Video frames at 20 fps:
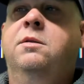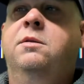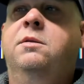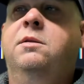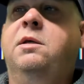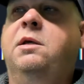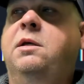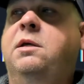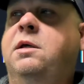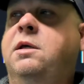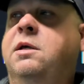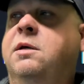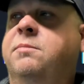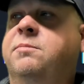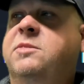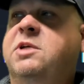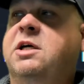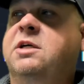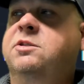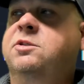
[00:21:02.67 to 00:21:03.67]
the
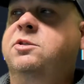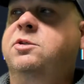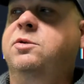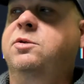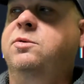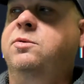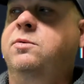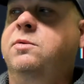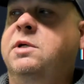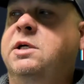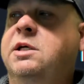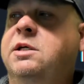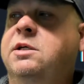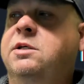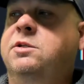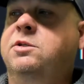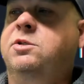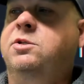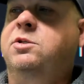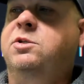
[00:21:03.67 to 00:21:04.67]
M.2 as